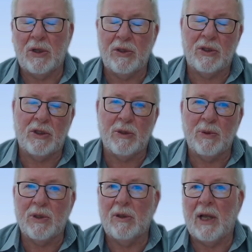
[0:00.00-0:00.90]

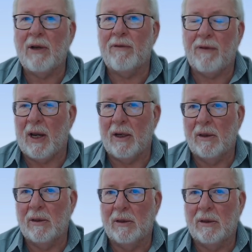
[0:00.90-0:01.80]
dismissal unfair?
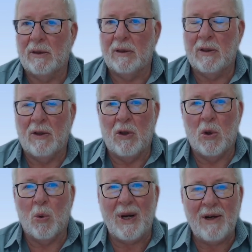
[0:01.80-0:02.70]

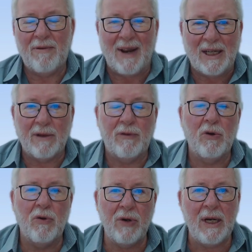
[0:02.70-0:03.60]
When in fact, if
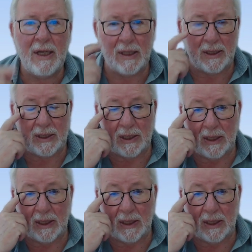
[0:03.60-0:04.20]
you read it,